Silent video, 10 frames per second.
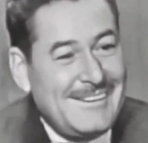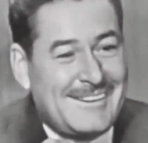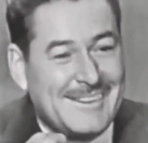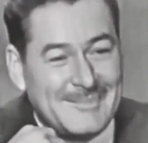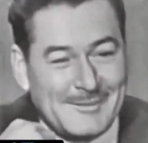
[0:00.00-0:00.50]

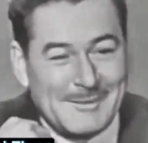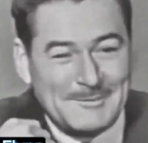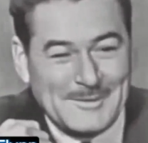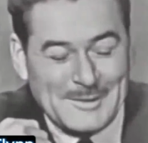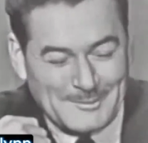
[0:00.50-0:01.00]
the
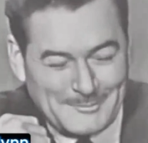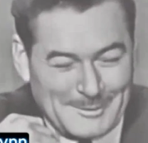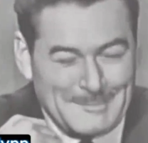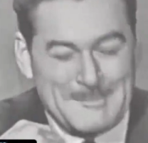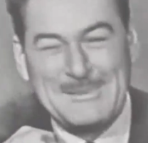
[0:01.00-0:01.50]
adventurer with
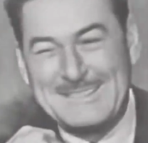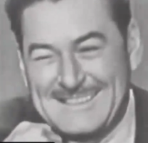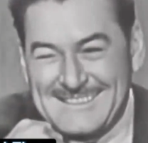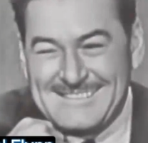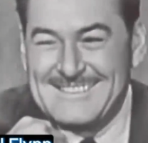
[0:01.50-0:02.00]
nothing
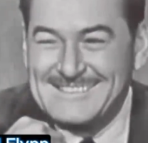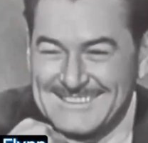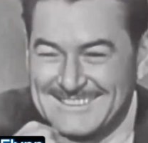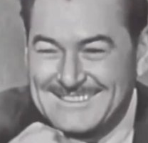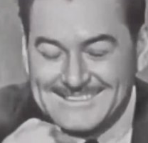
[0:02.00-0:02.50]
in the
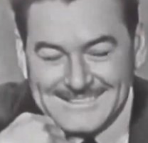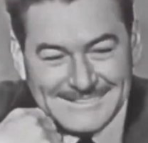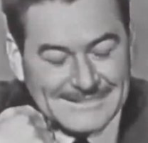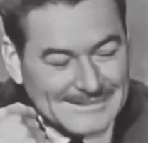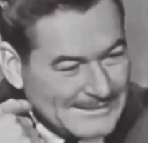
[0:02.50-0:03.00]
sheath.
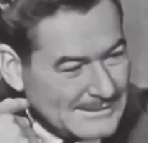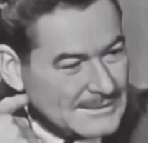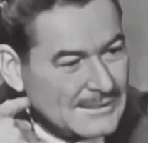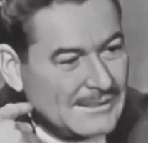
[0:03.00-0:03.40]
On